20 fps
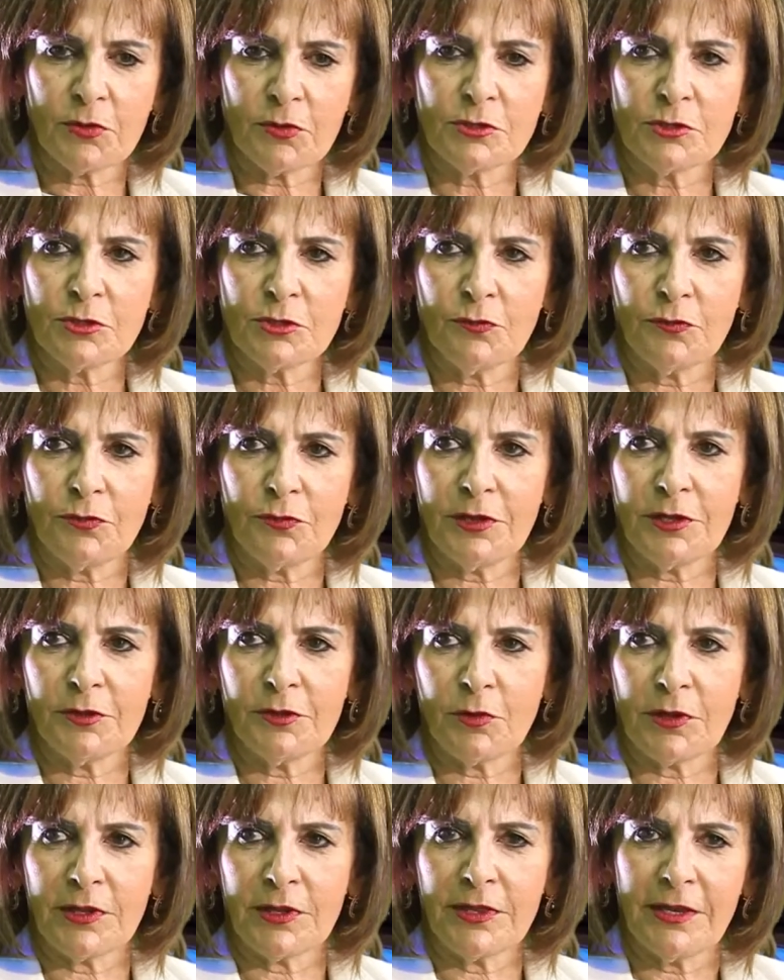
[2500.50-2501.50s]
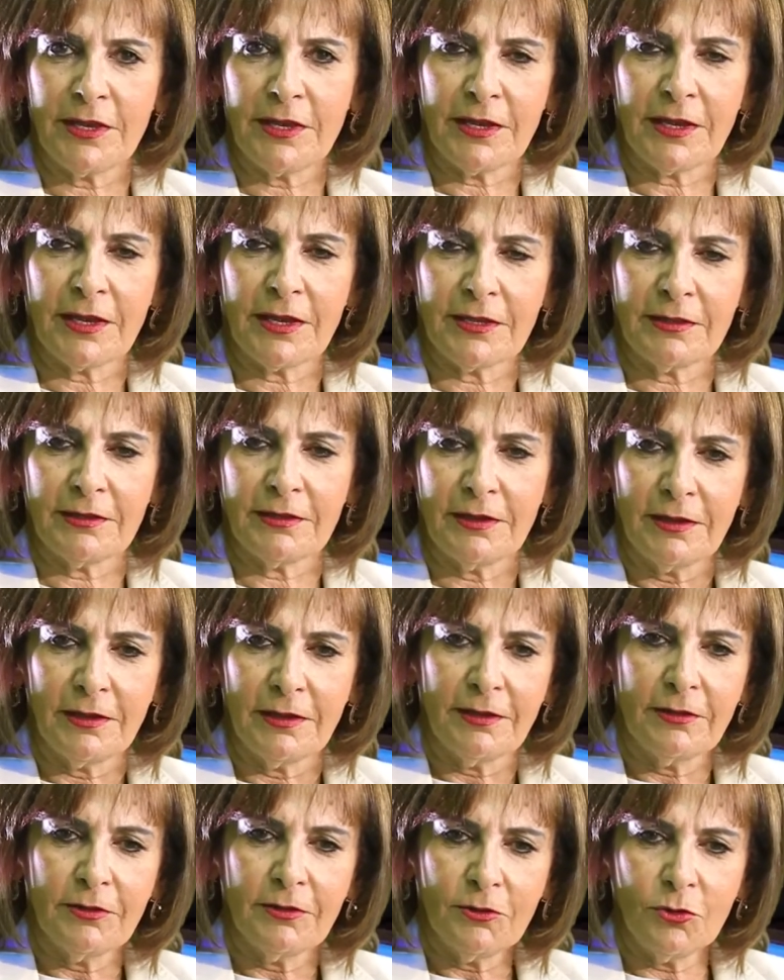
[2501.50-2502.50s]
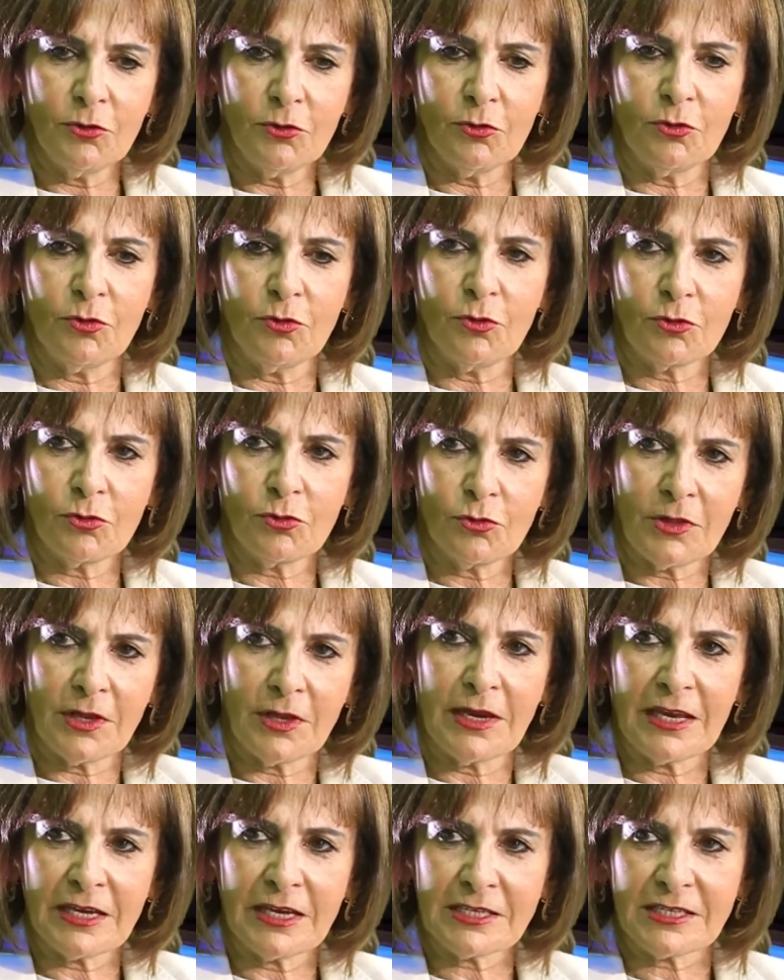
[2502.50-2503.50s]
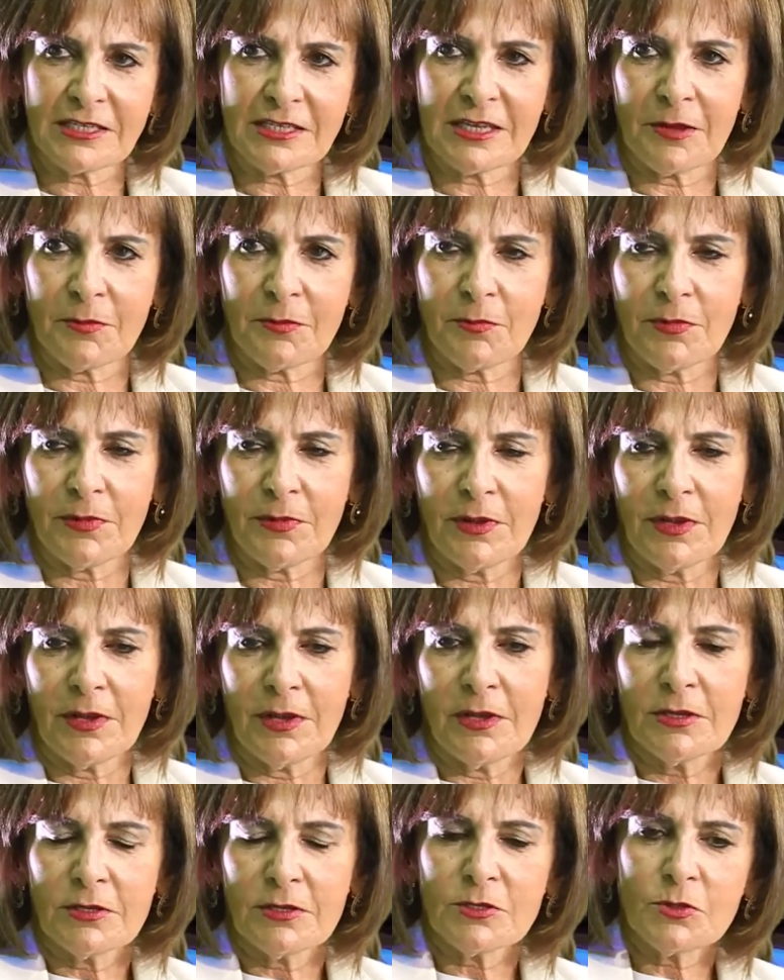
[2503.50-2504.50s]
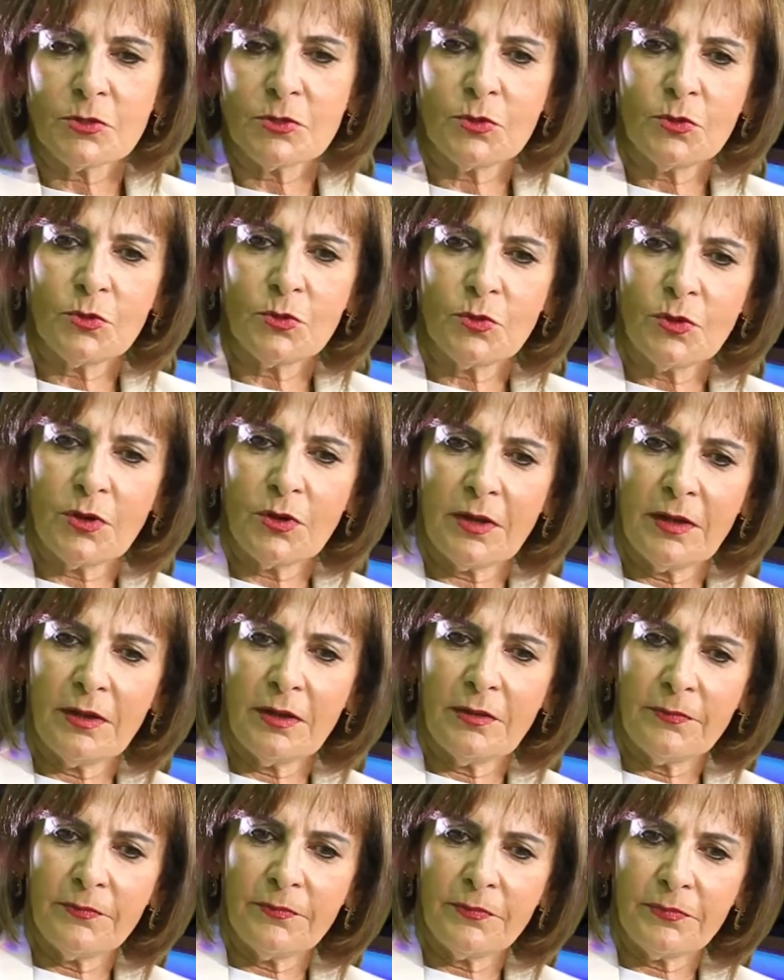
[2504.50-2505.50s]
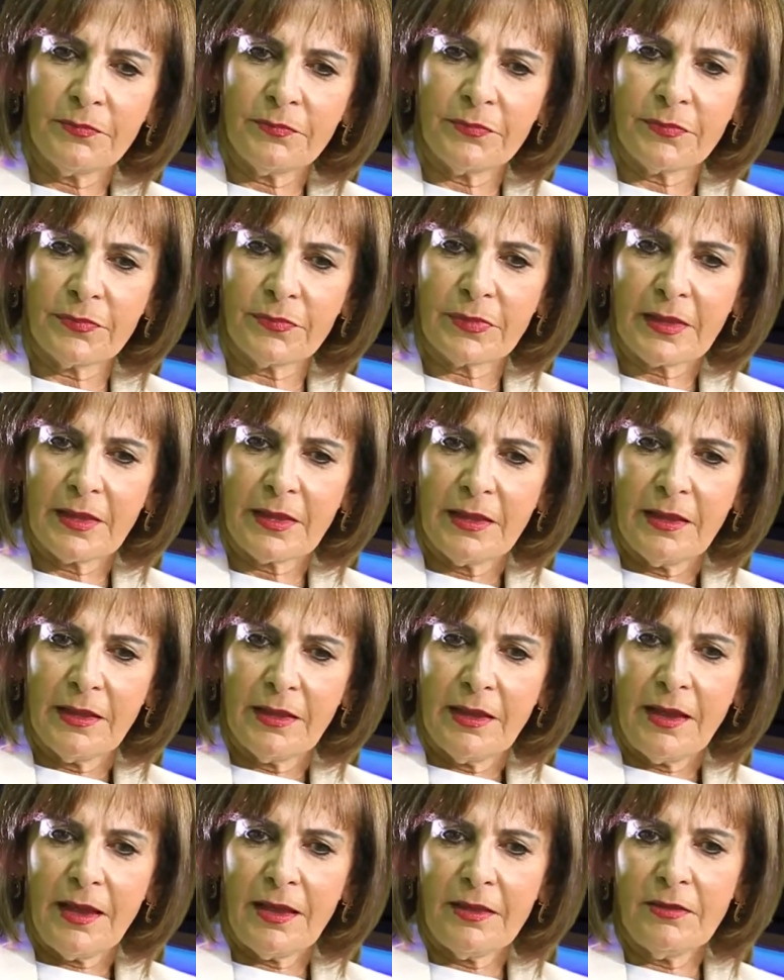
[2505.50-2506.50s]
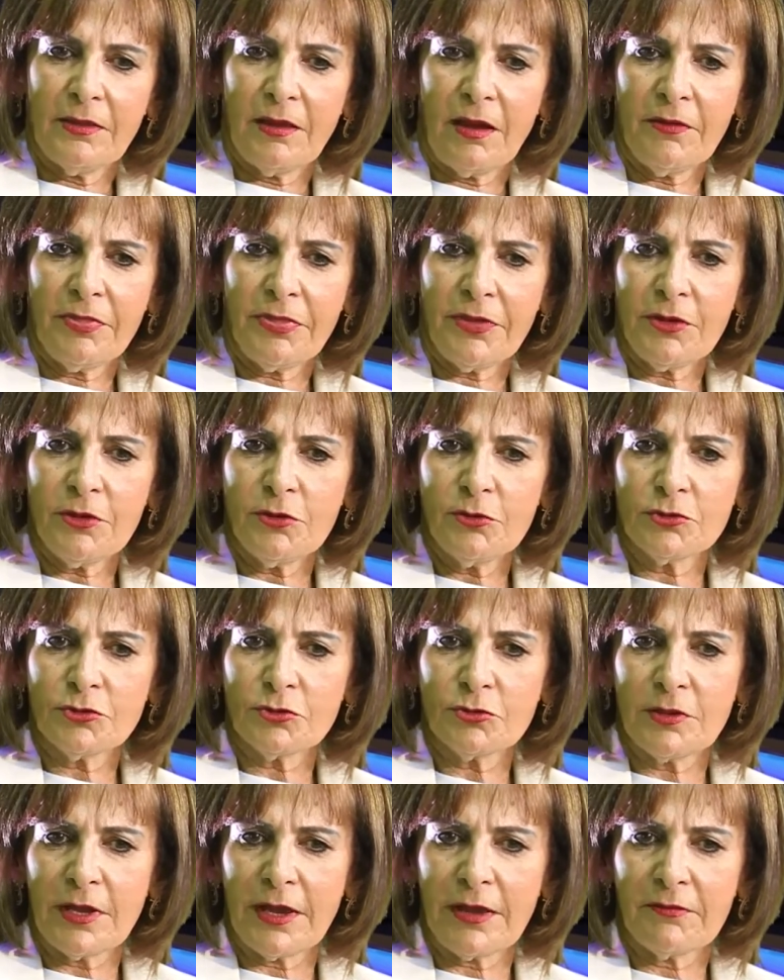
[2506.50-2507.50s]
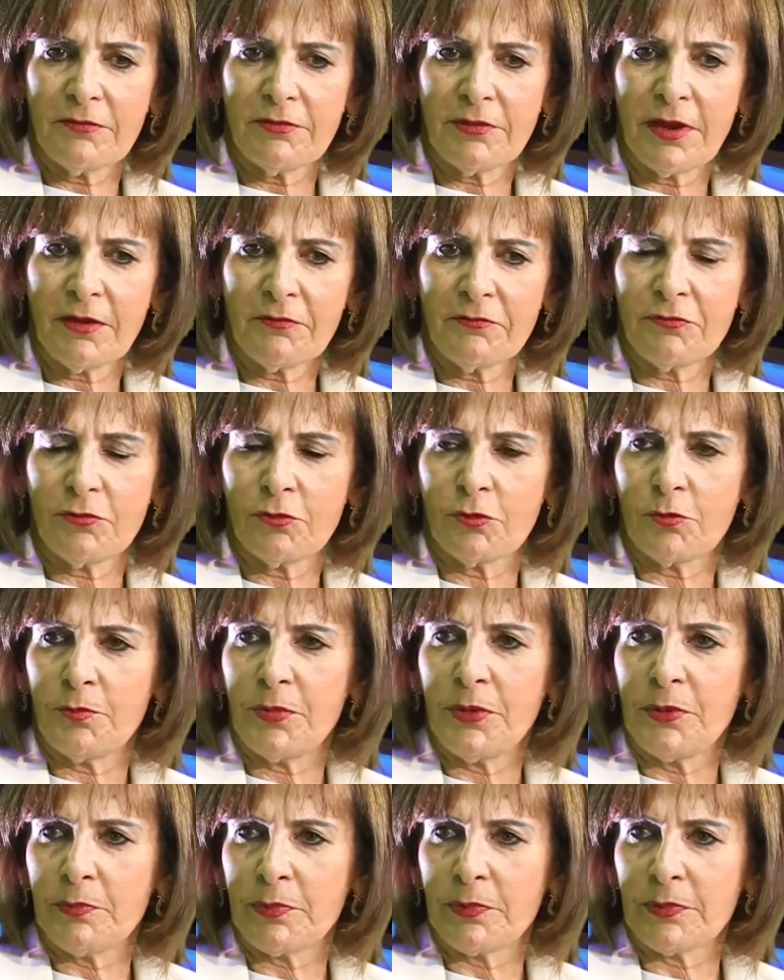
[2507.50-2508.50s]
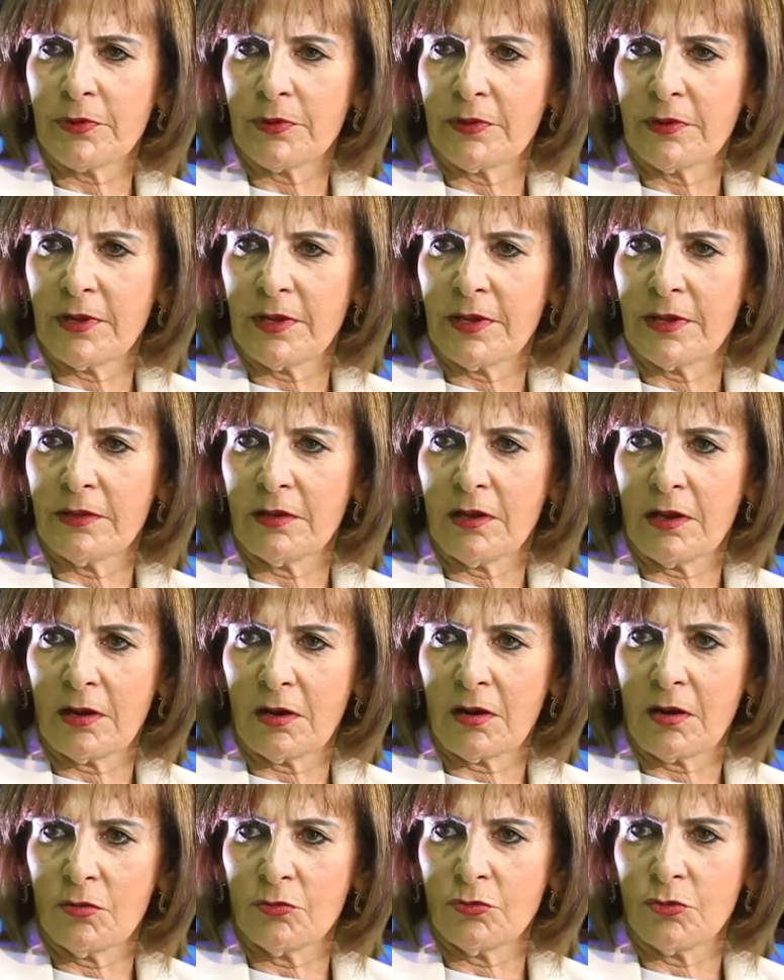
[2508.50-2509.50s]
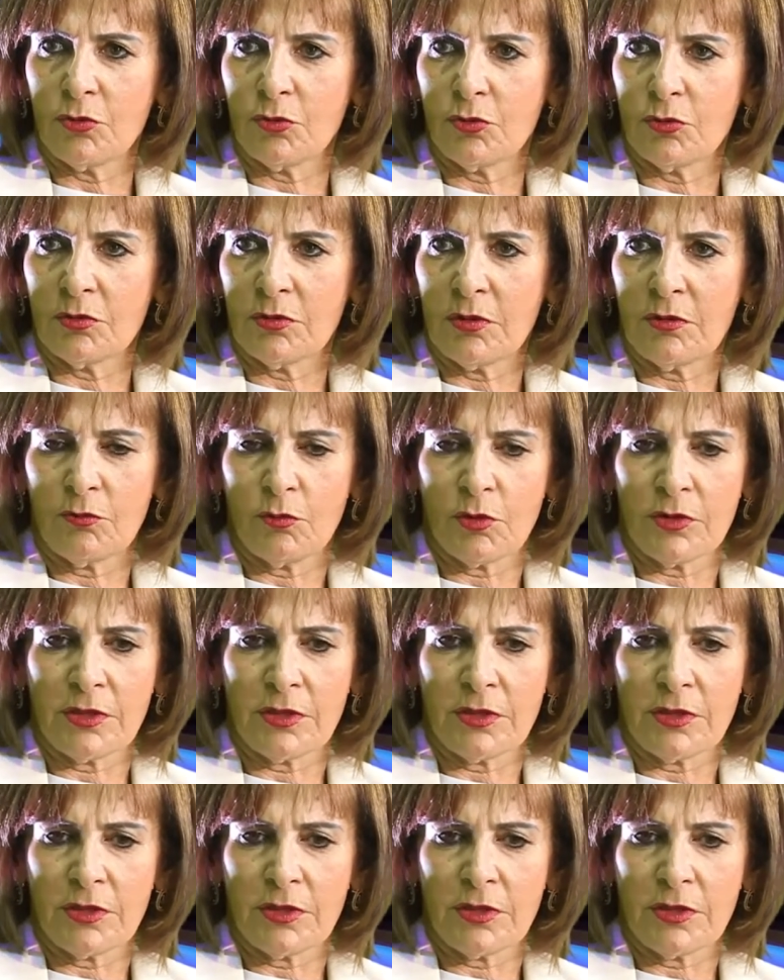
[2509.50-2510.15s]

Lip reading: because you failed one day and you go to the next step. So and I think you should have love for people around you,